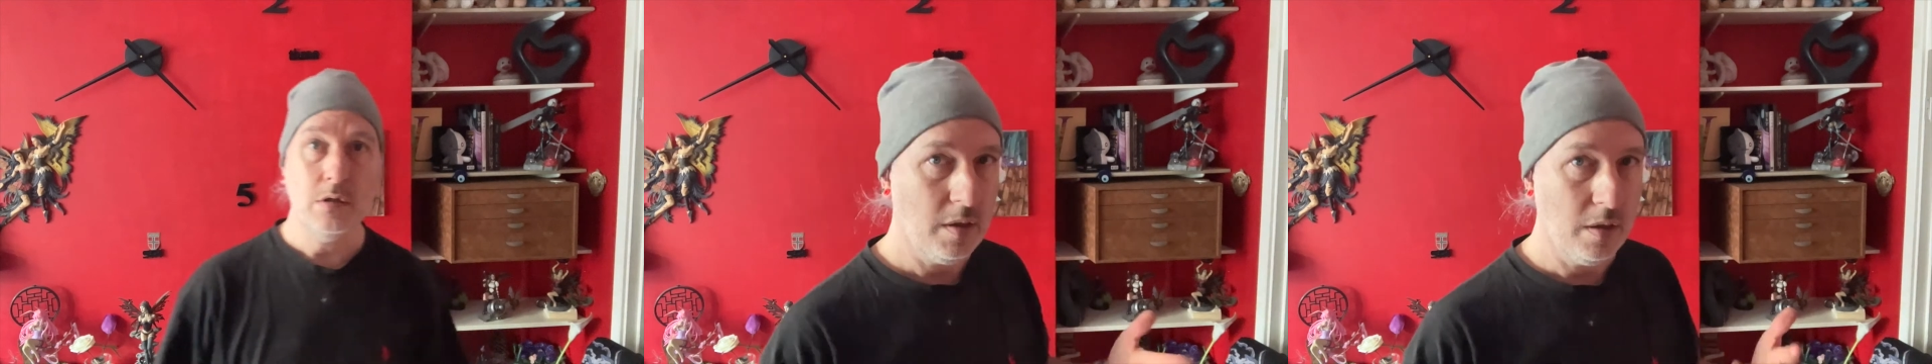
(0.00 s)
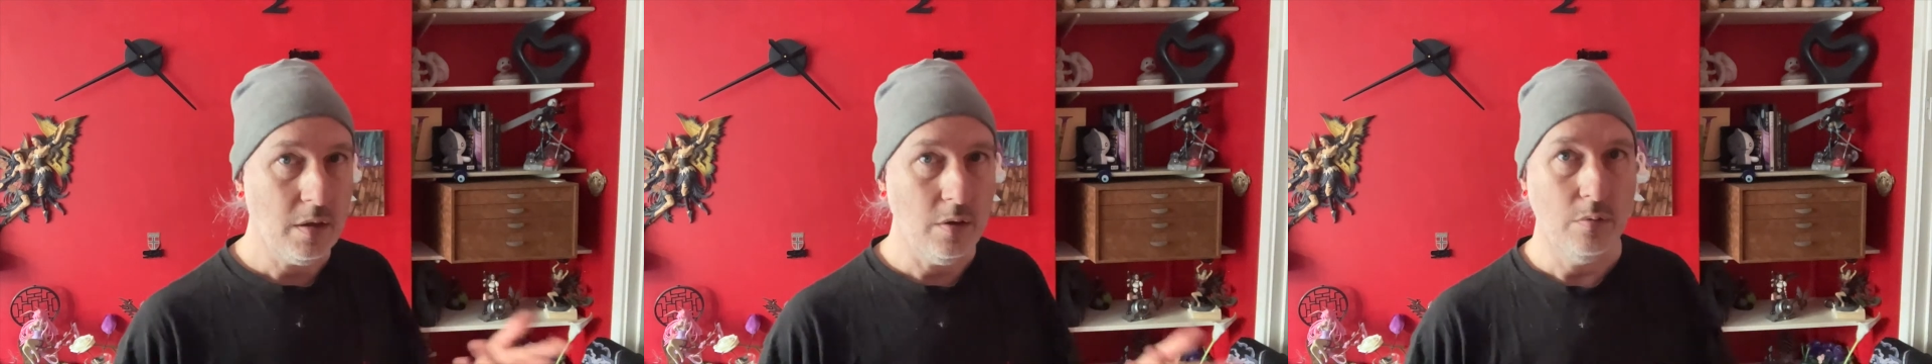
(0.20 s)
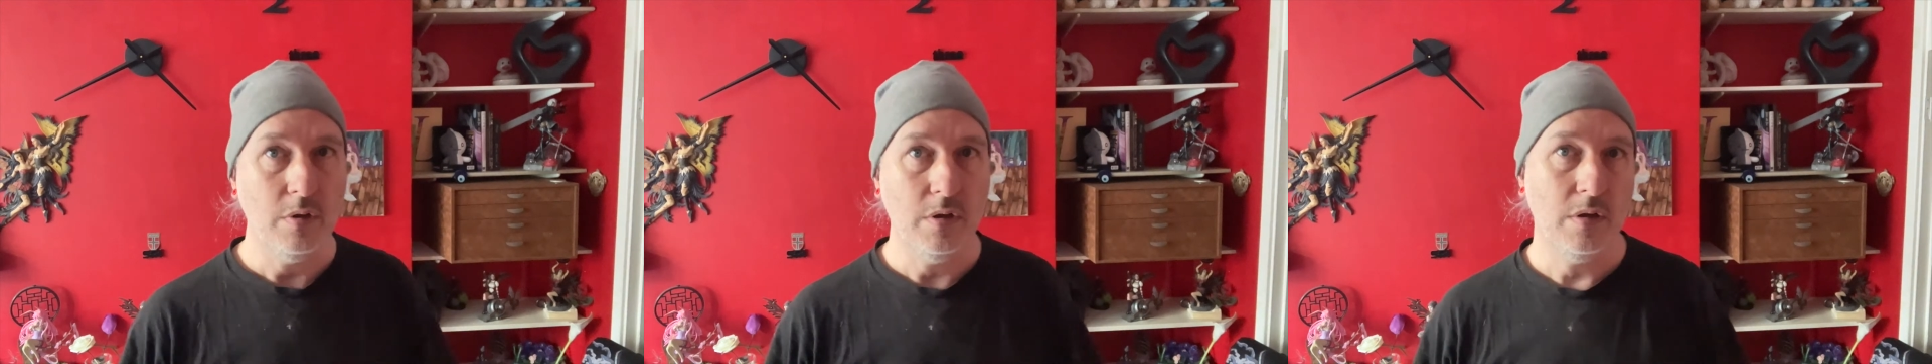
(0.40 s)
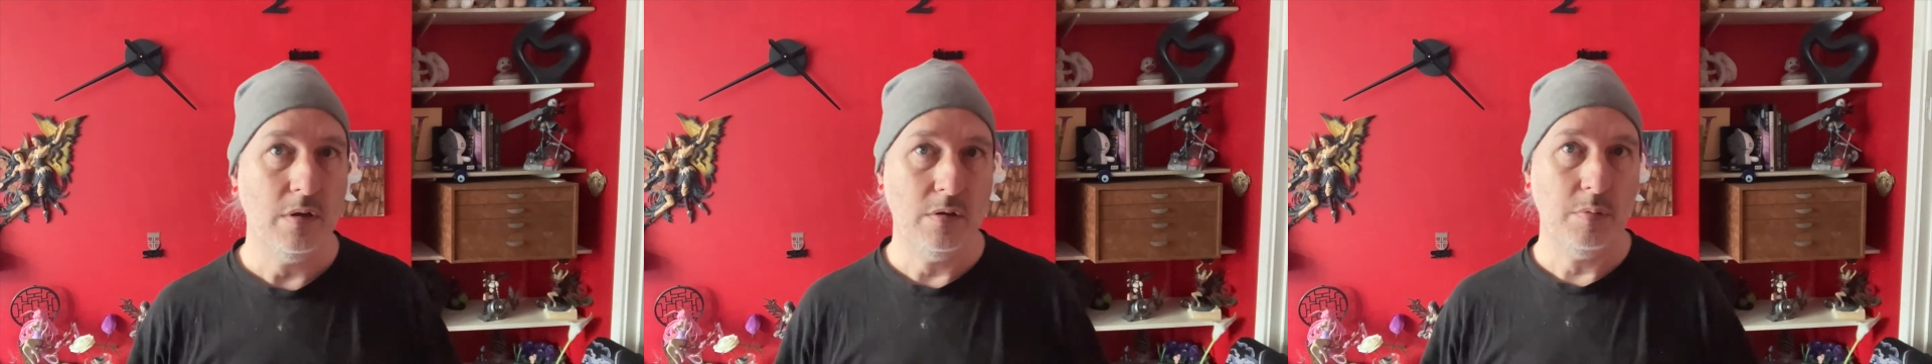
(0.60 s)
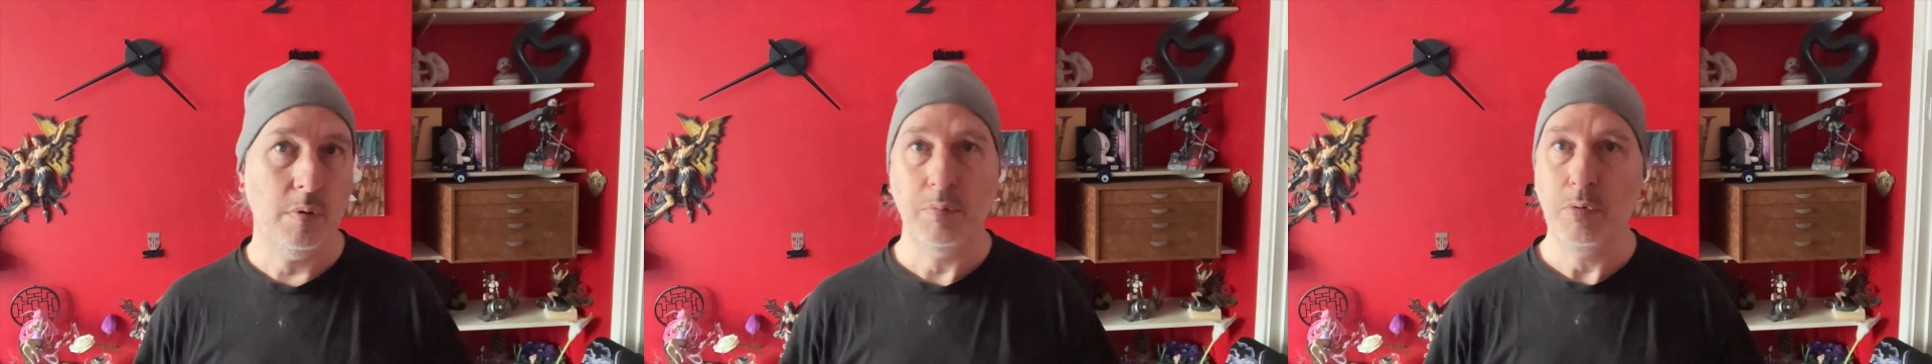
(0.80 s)
included
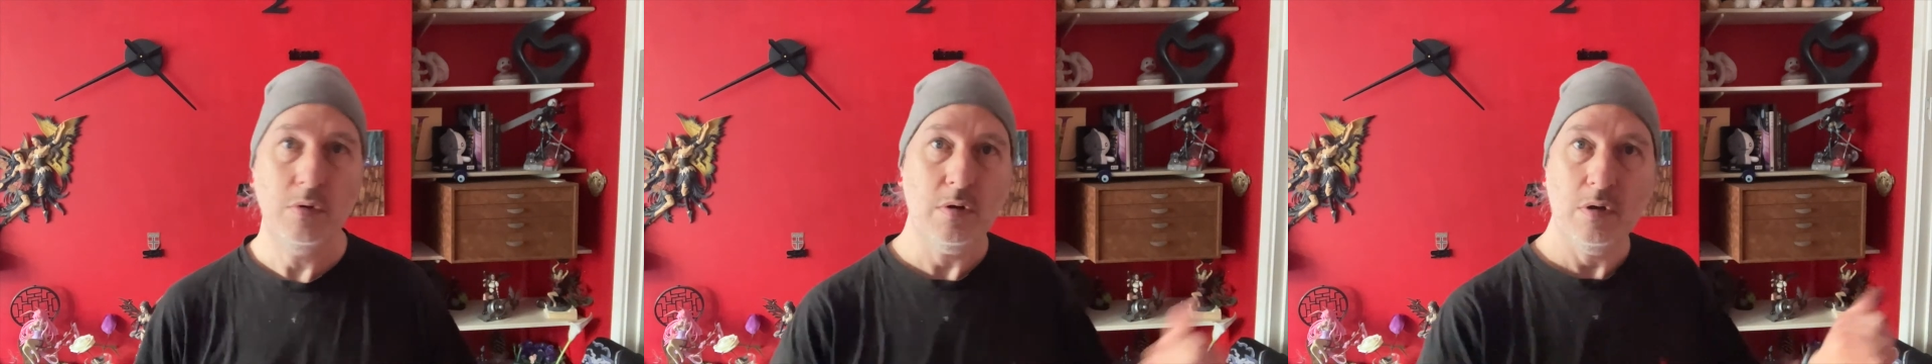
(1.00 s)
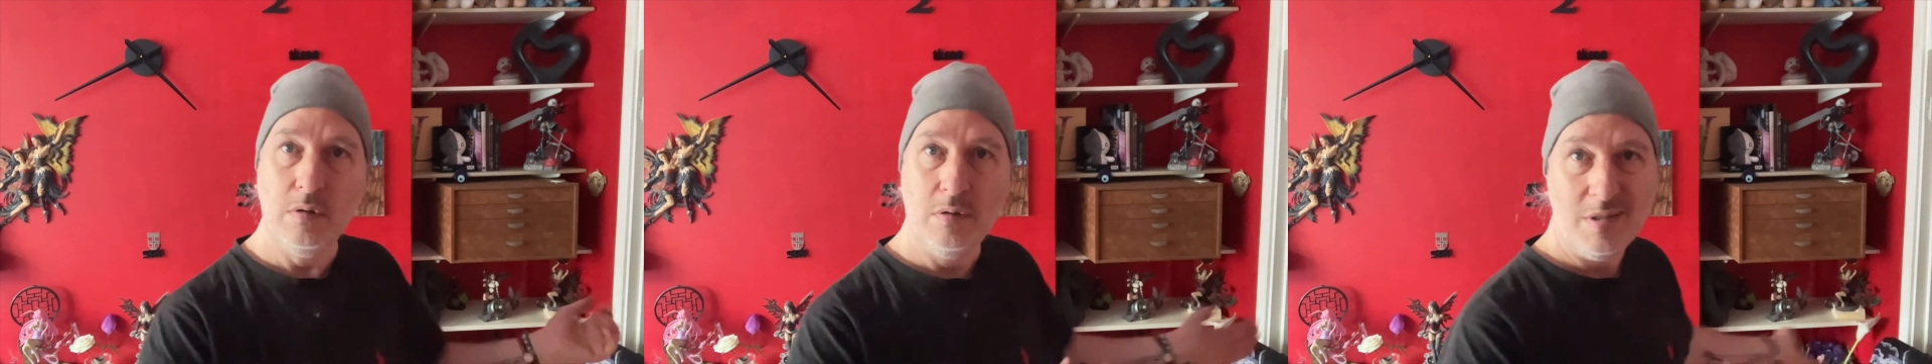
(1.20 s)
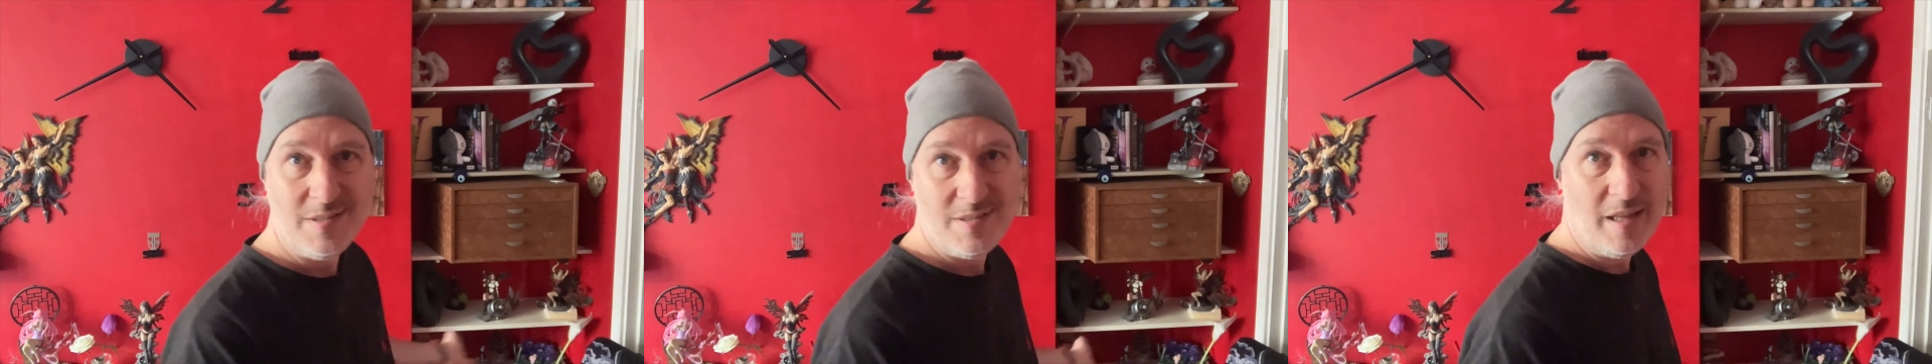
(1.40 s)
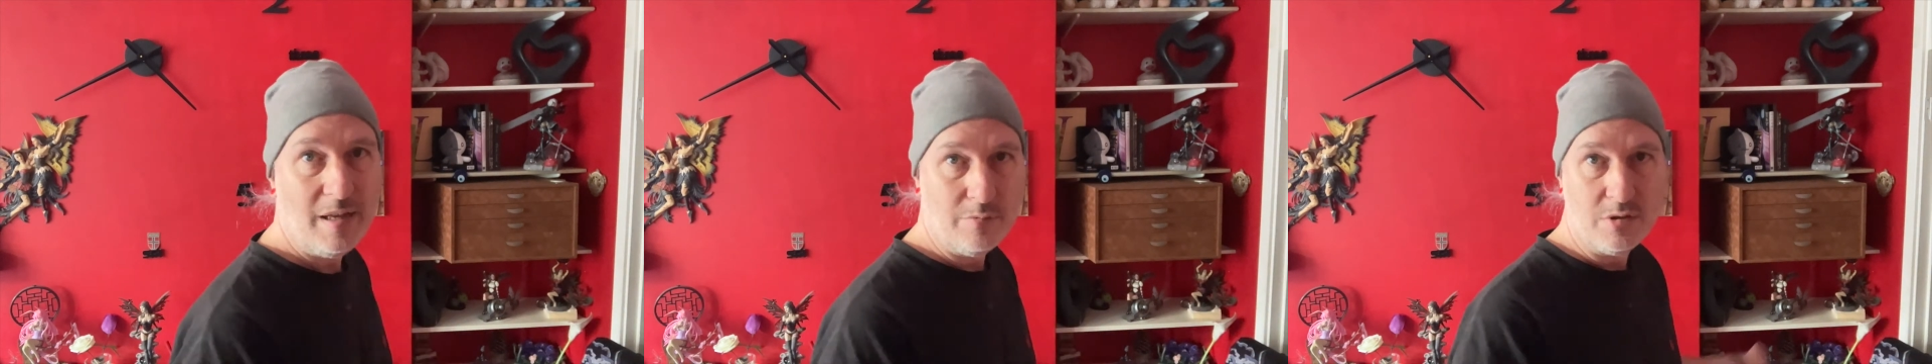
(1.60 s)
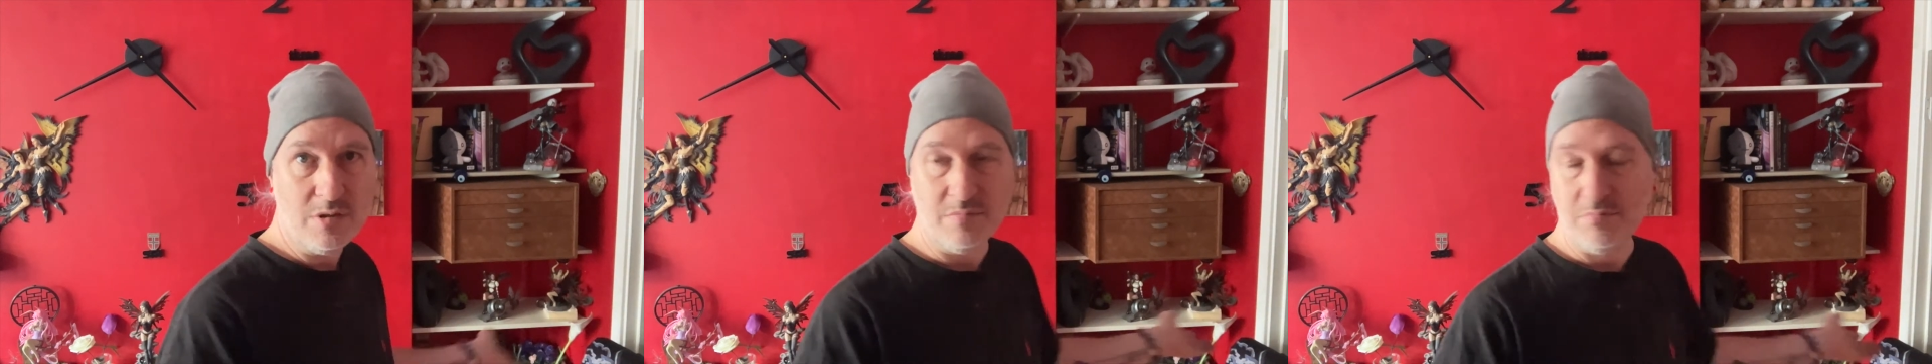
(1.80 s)
into my book, it's now
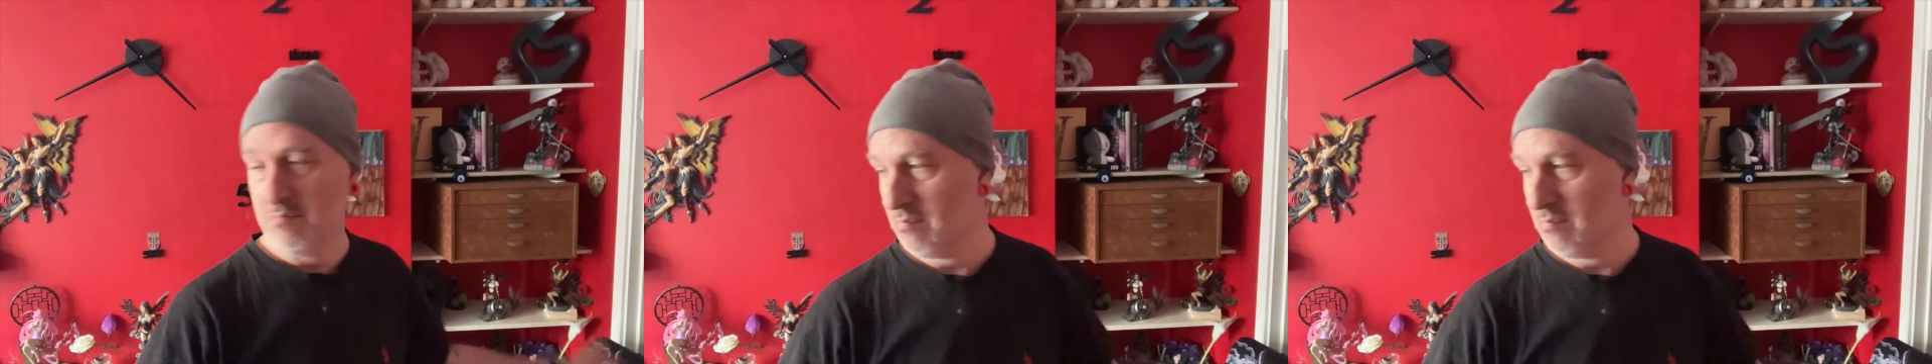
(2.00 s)
just